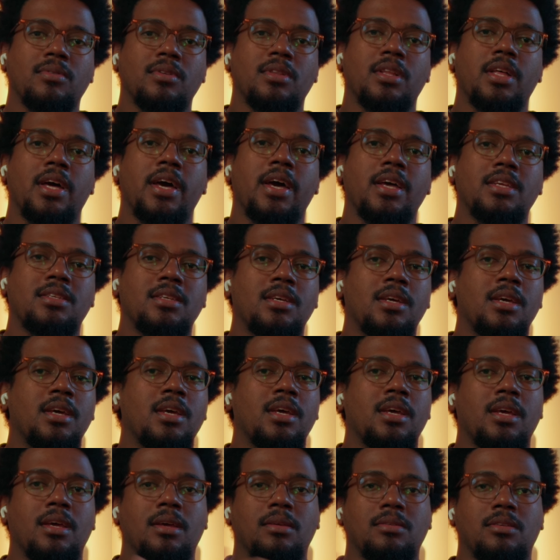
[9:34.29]
relax,
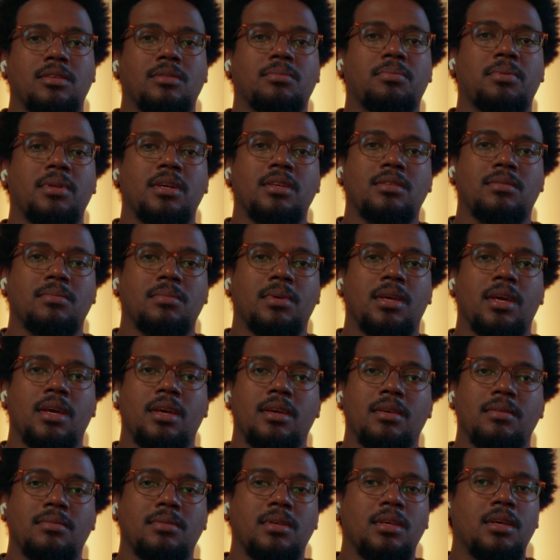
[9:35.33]
and just play some
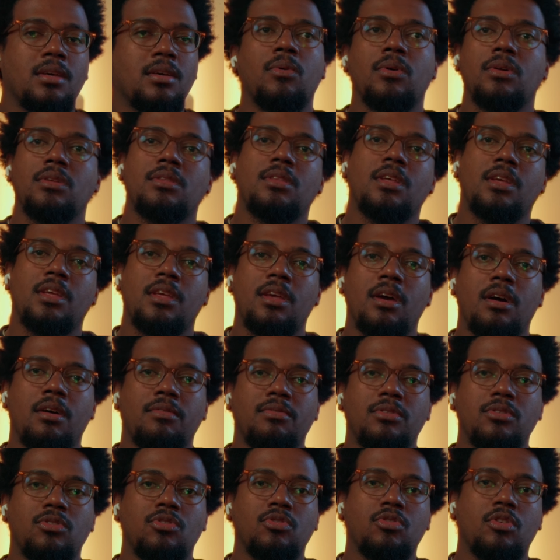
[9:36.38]
games. I want to thank y'all
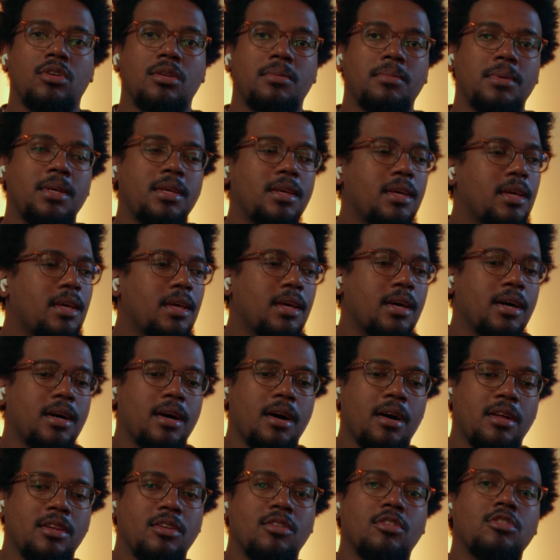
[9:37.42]
for joining me.
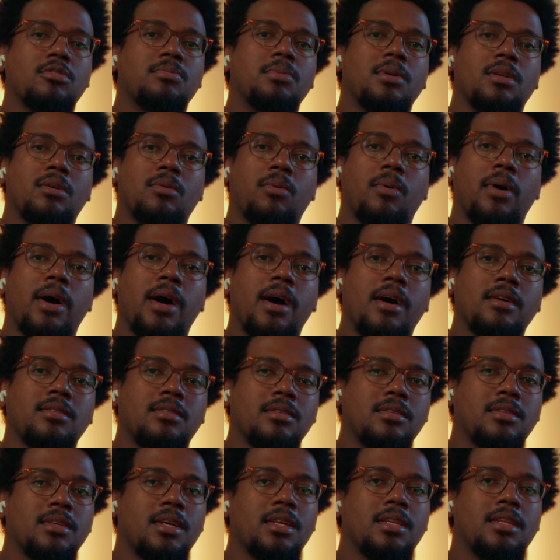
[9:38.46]
I know it's been a while
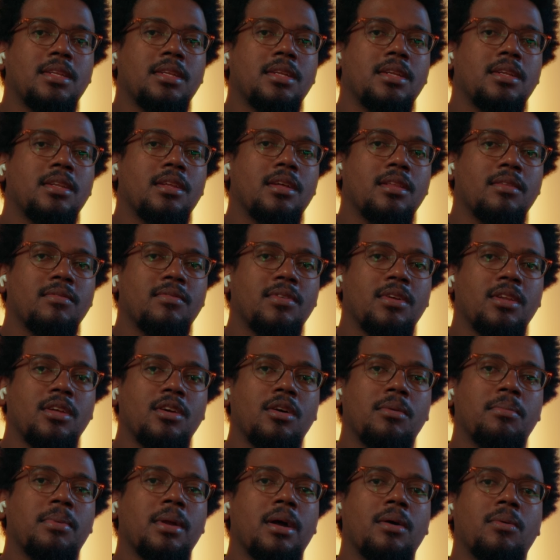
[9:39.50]
since I did another
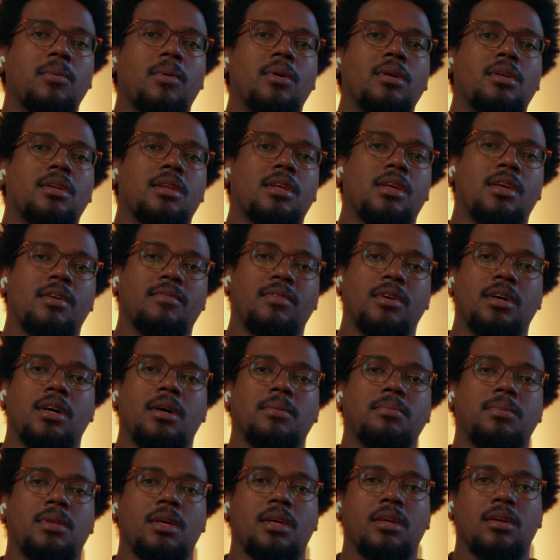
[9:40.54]
video, but I wanted to give an
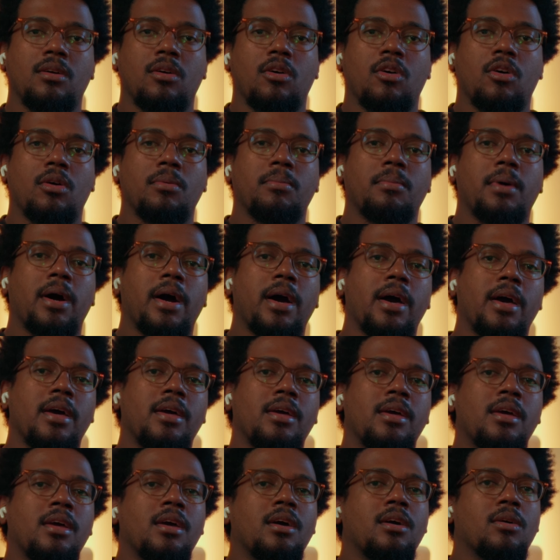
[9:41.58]
update on my
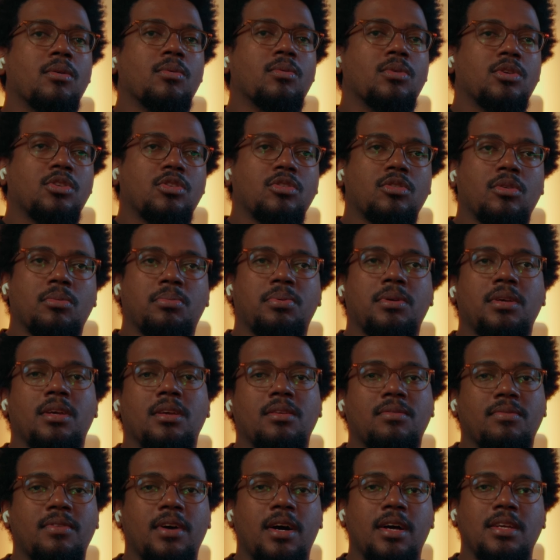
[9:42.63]
original
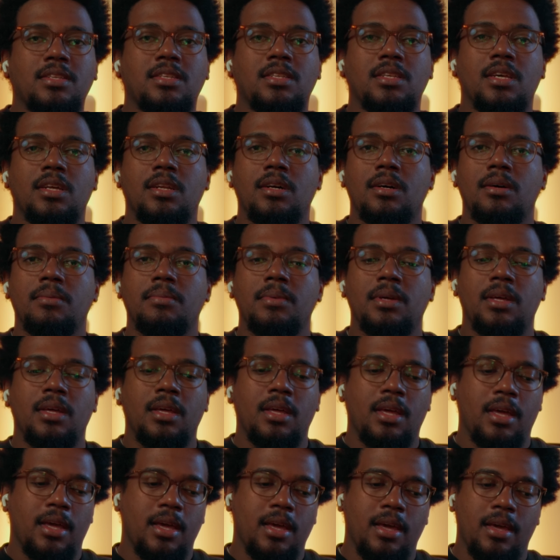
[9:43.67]
PS5 setup.
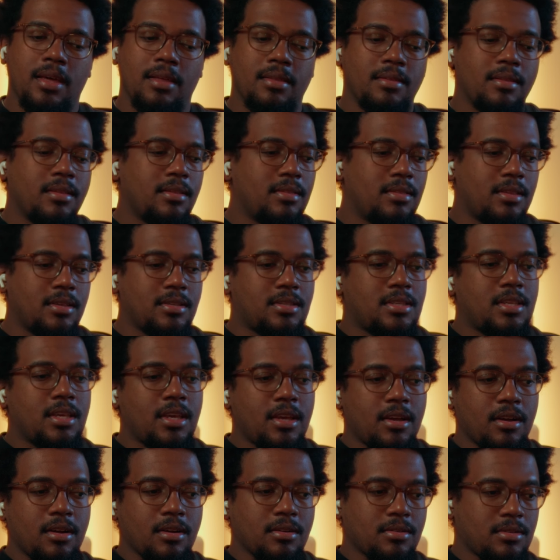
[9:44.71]
And this
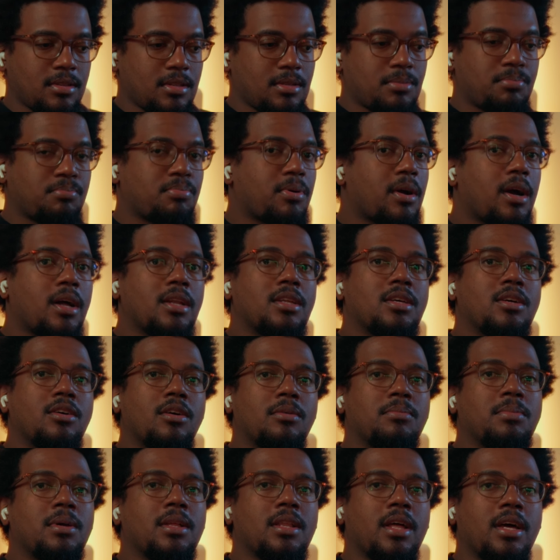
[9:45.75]
here, it's probably
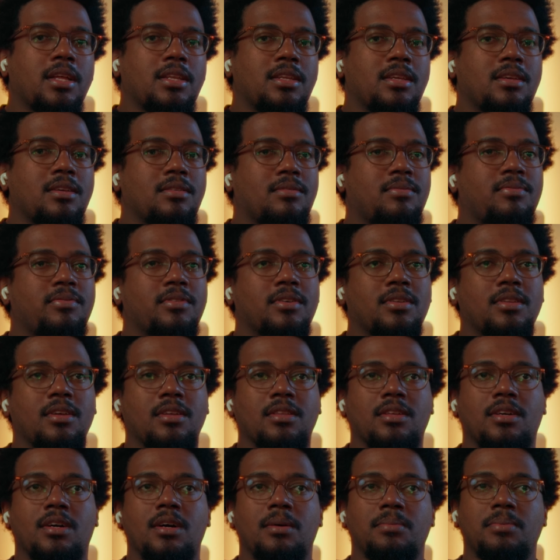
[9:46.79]
gonna be like this for
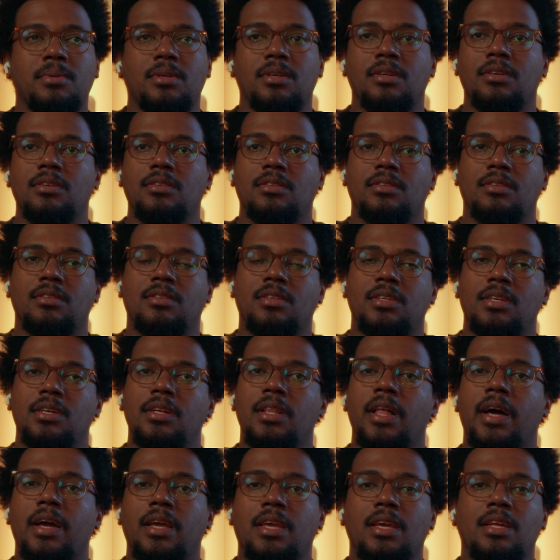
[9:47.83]
another couple years
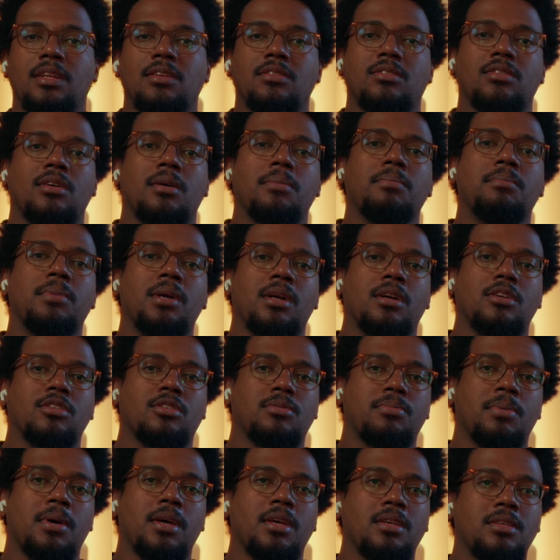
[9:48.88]
until I get into a bigger
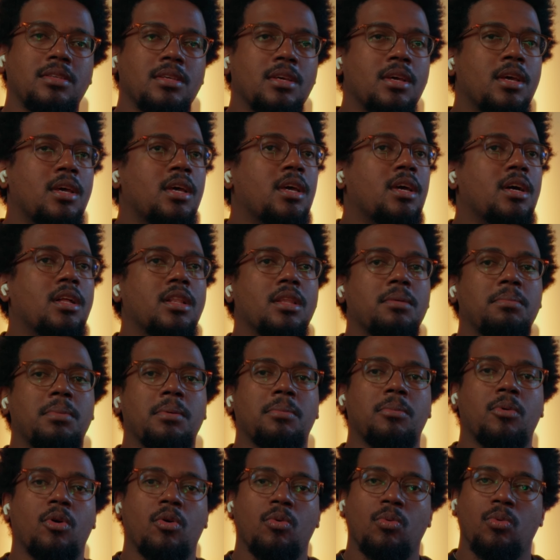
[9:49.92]
space, a little bit
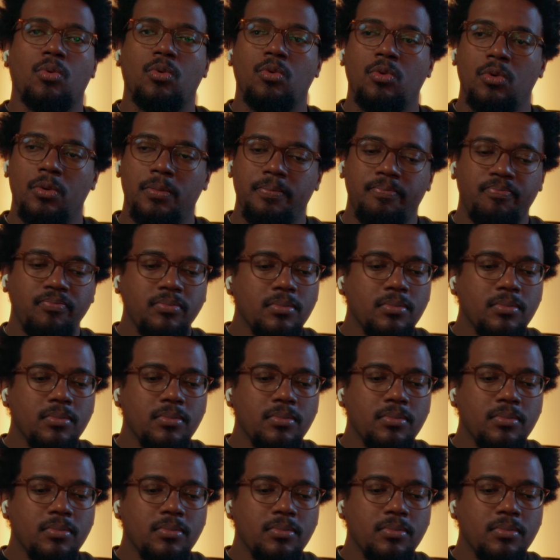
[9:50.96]
more room,